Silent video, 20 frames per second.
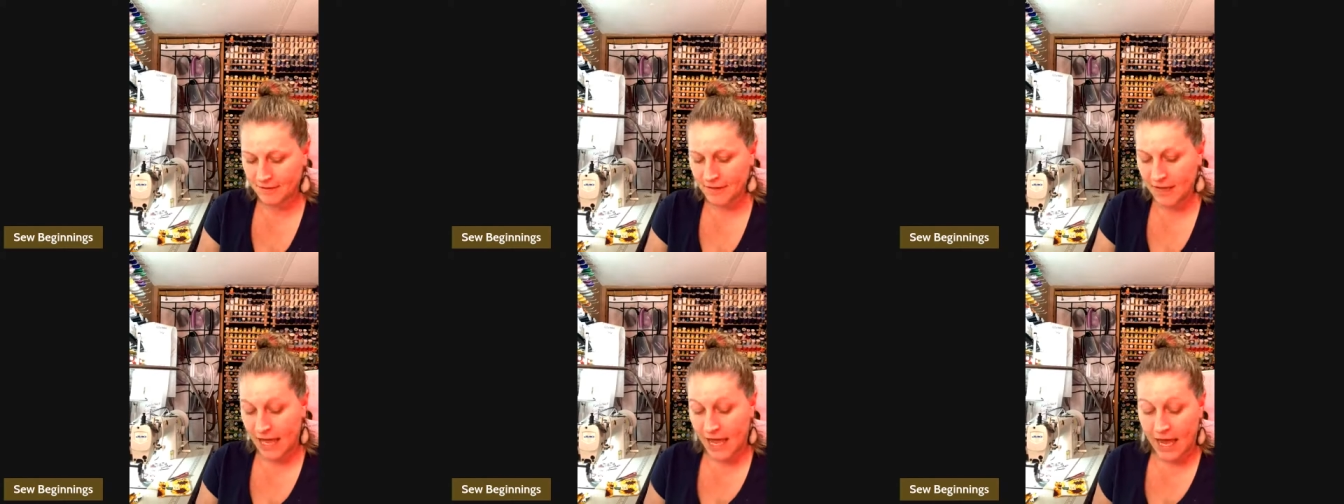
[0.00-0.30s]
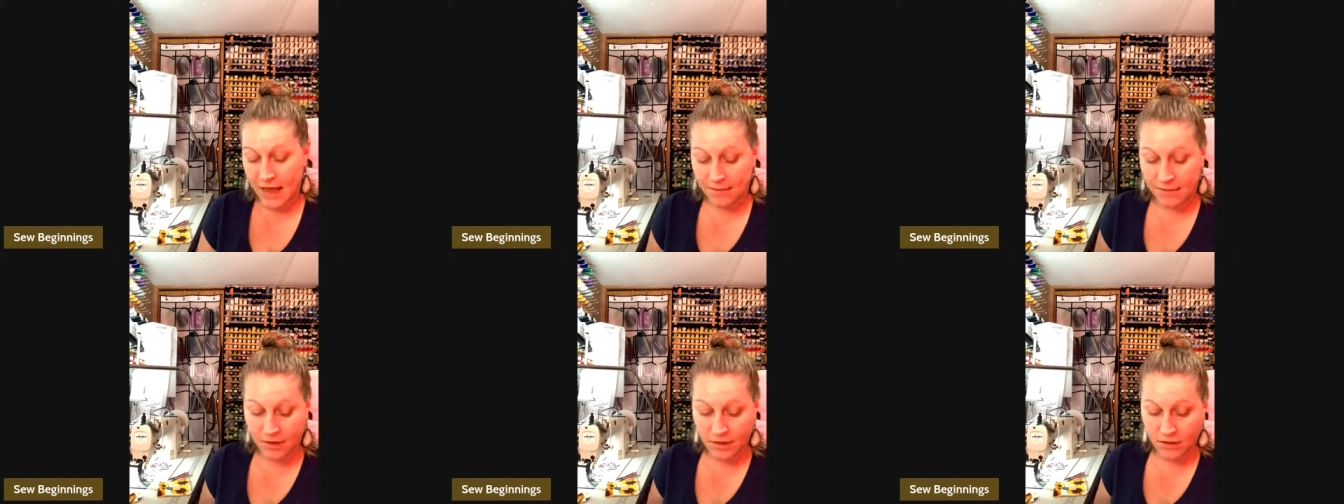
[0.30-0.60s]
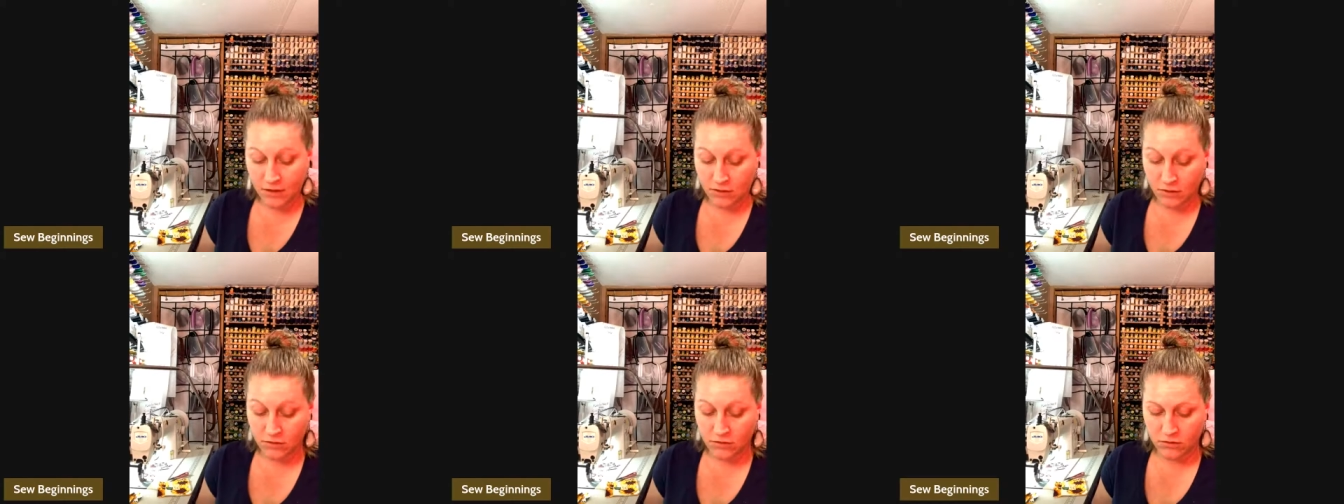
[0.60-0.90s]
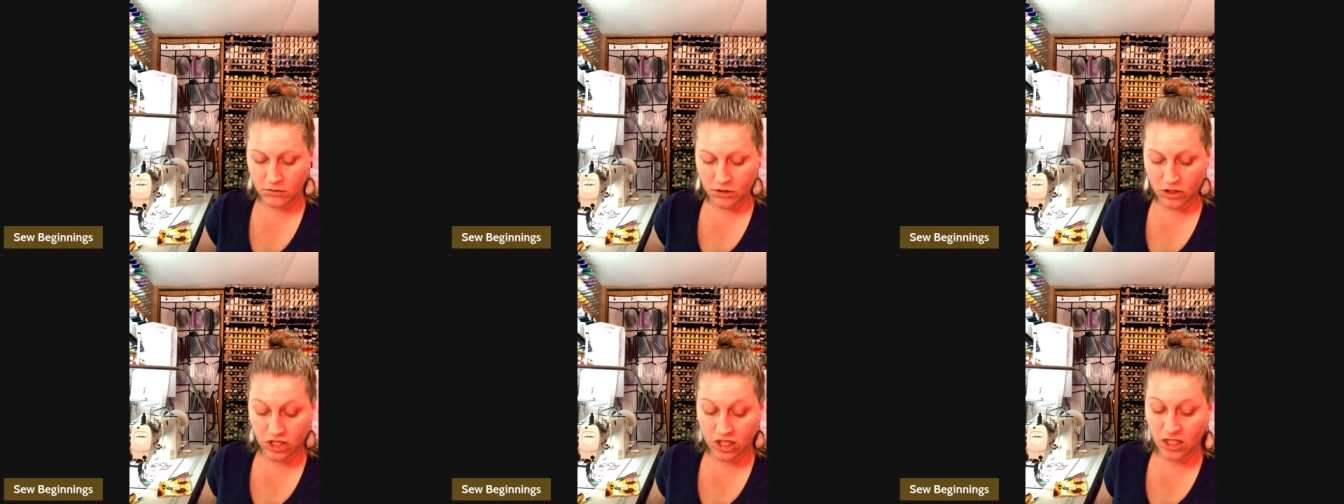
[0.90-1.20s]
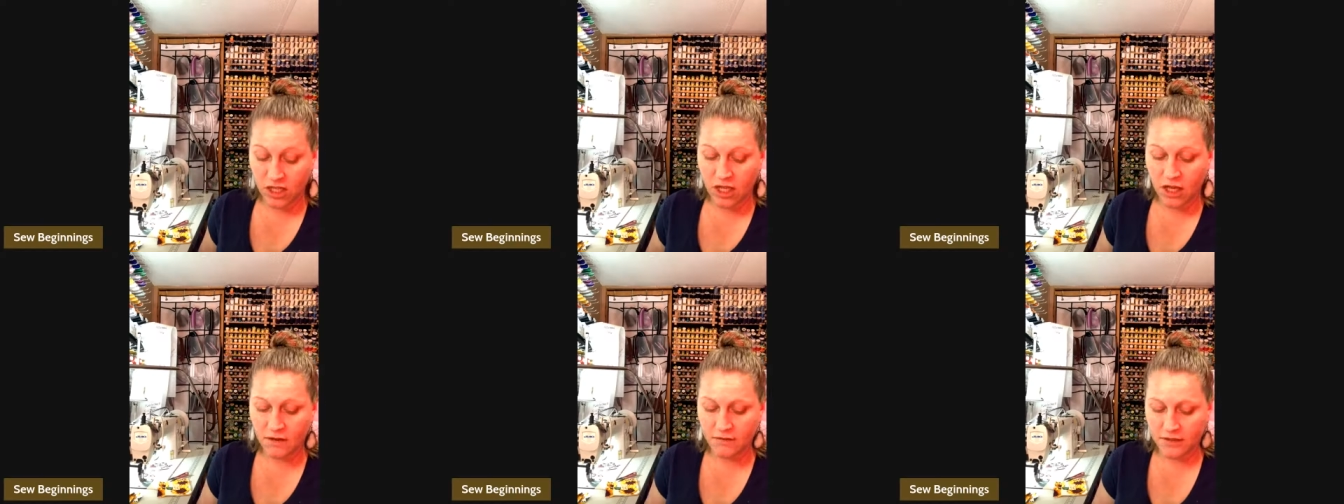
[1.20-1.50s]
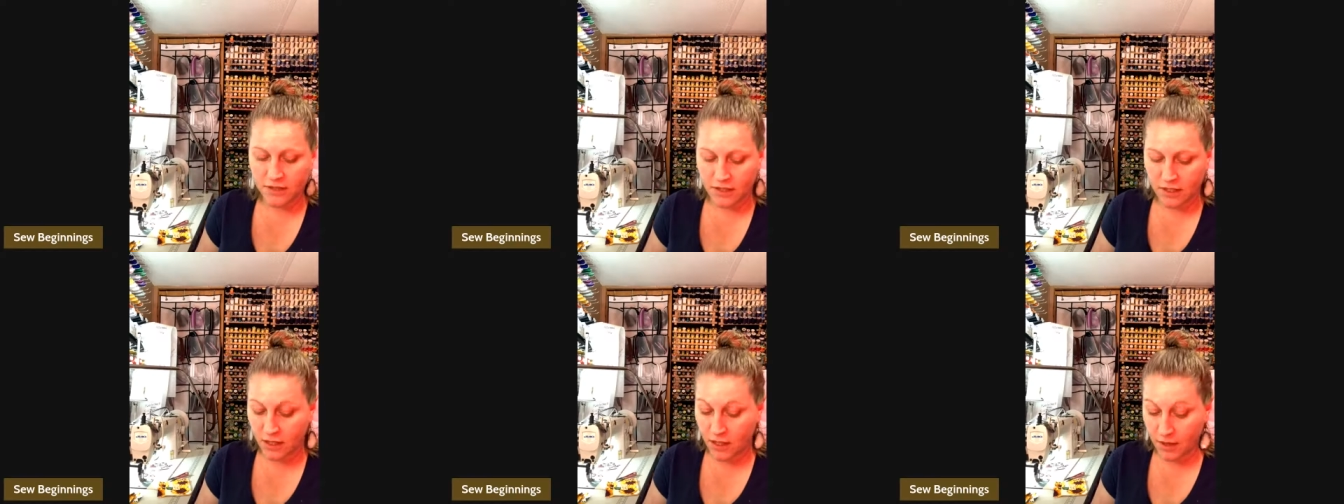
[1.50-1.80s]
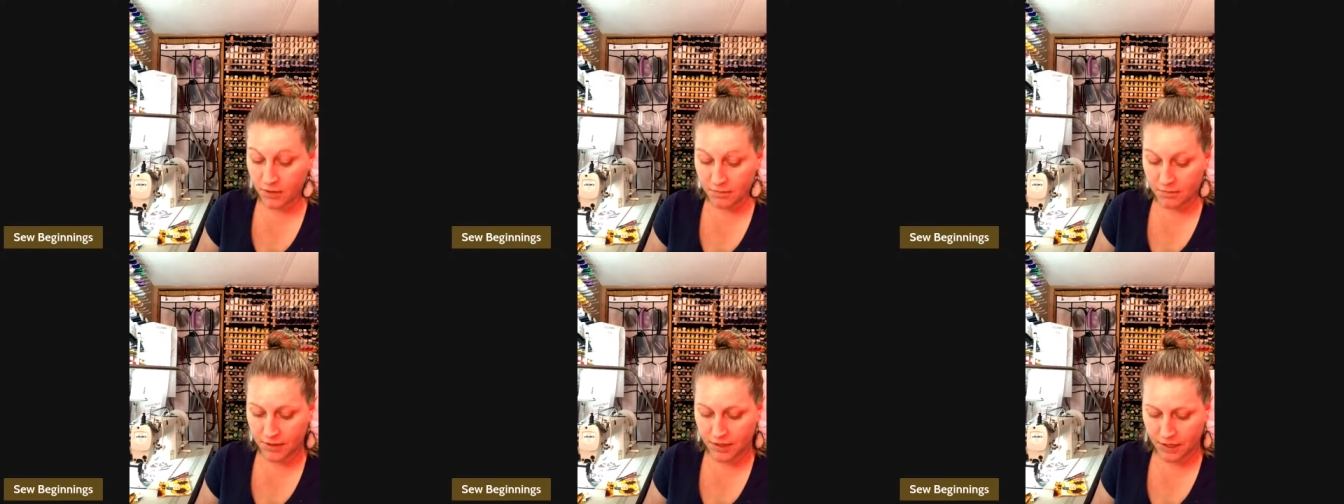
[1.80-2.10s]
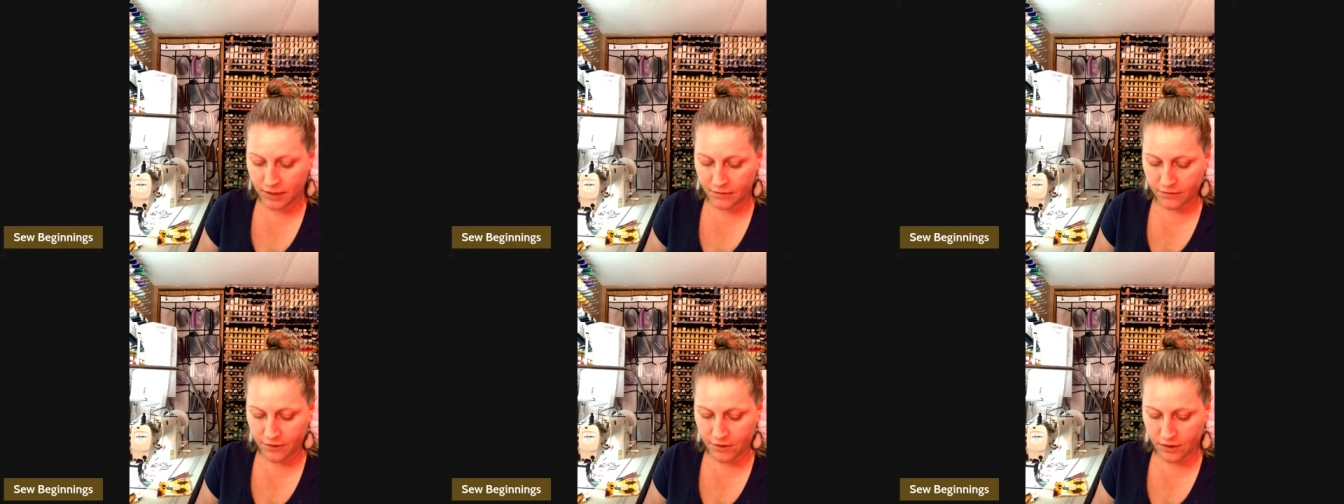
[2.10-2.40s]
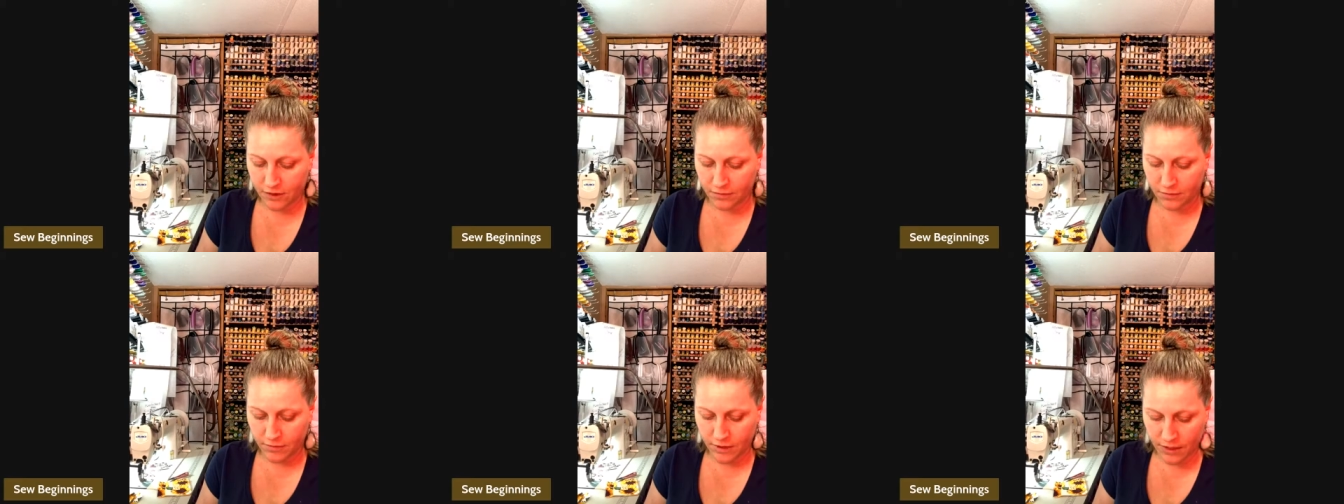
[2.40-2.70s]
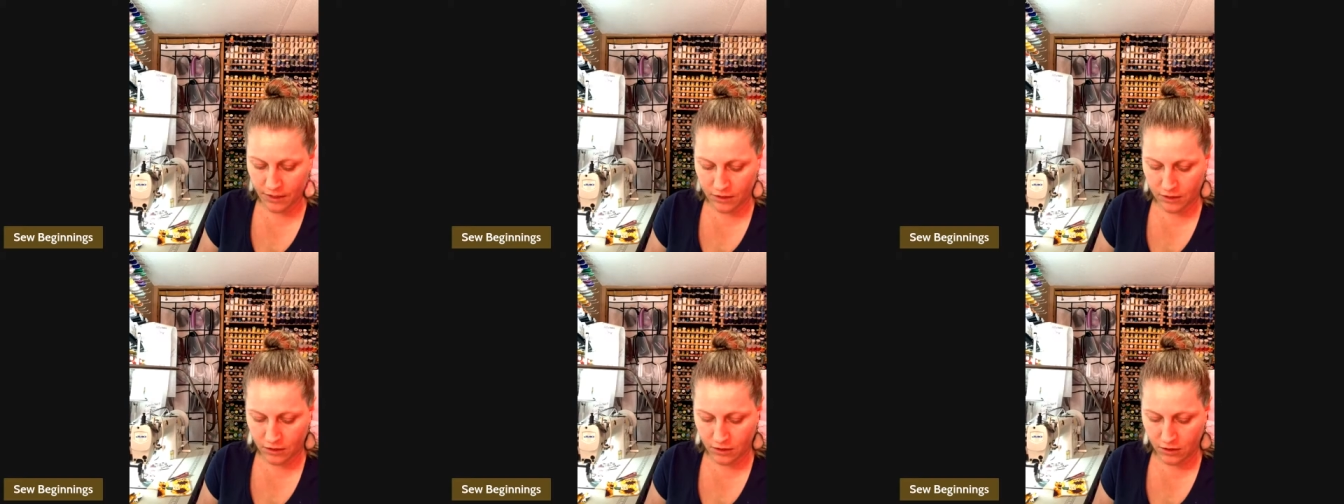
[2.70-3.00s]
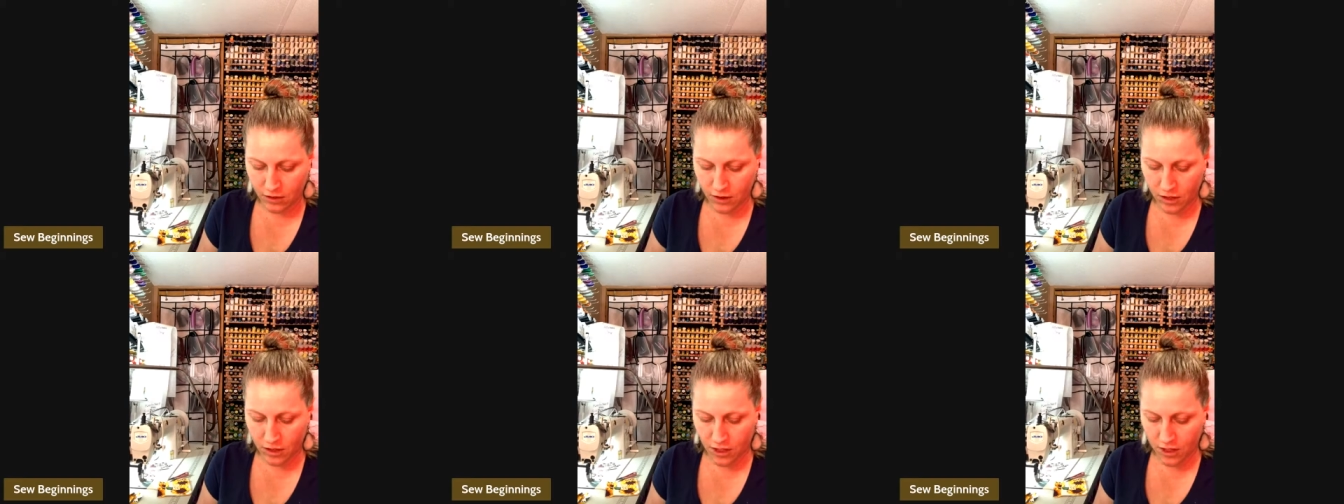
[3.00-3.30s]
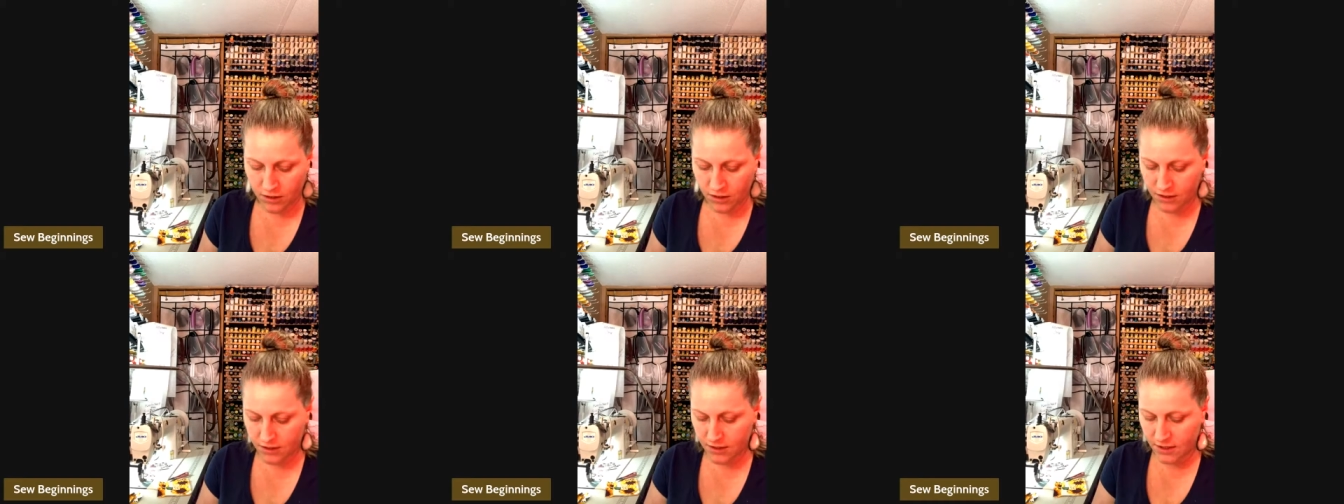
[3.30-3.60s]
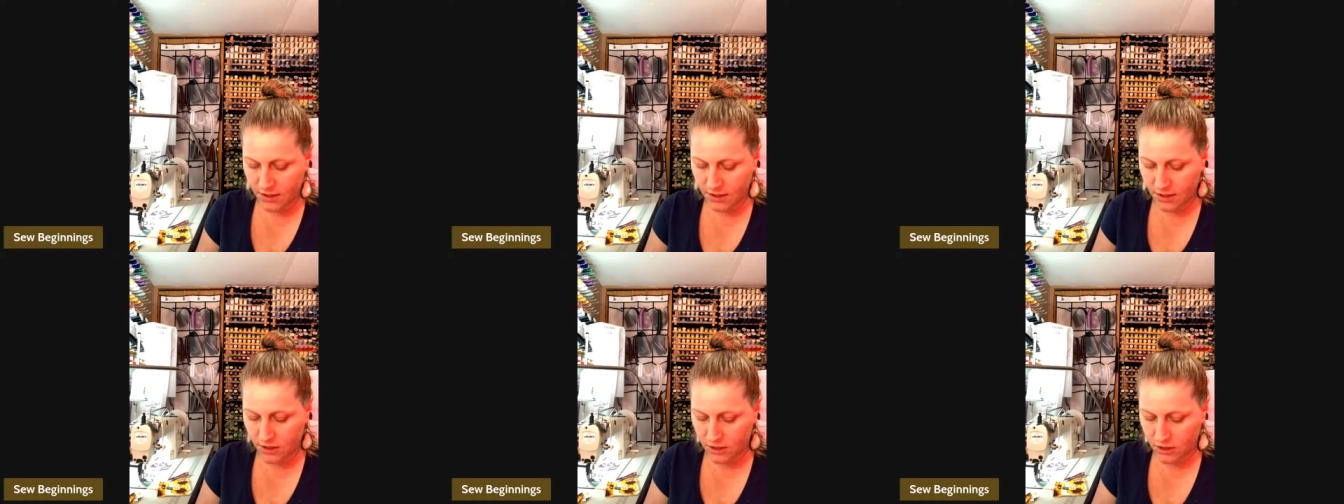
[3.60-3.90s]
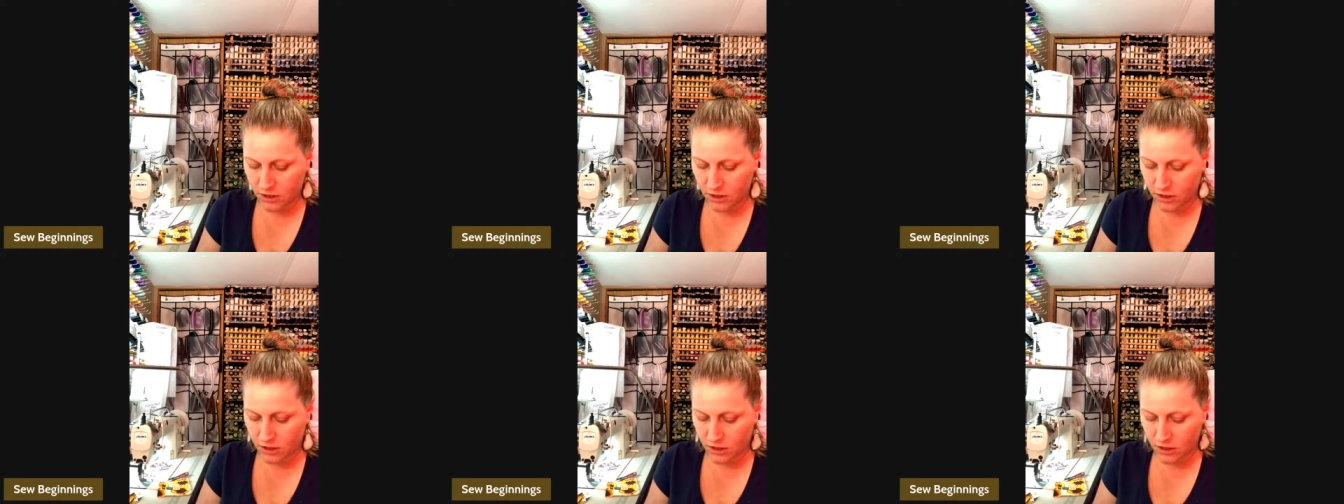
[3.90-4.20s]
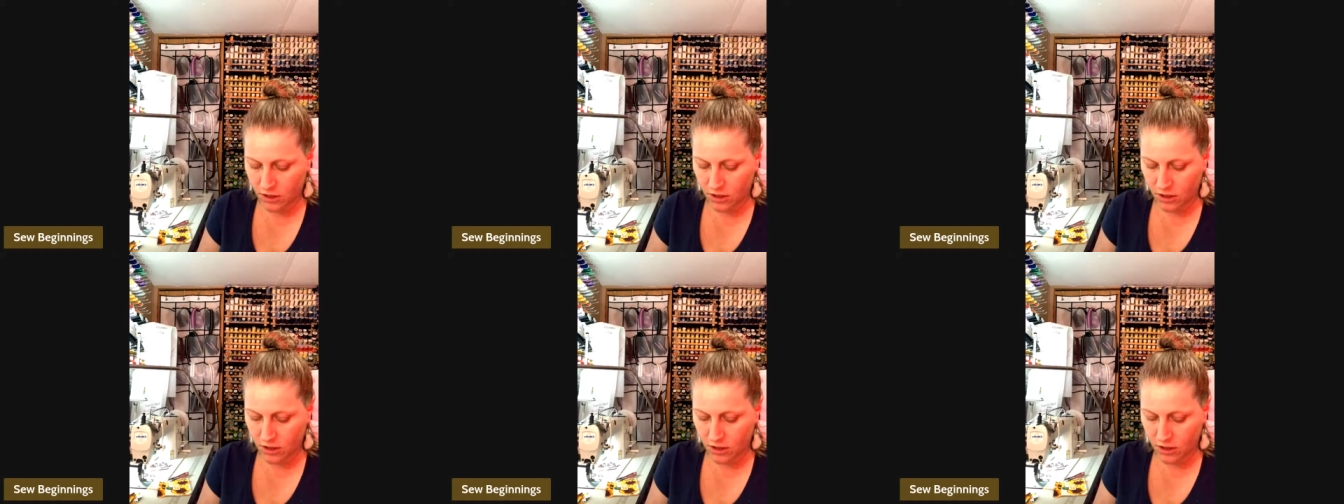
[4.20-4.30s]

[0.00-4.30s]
Abby, she loves to unpick for some reason, or unstitch.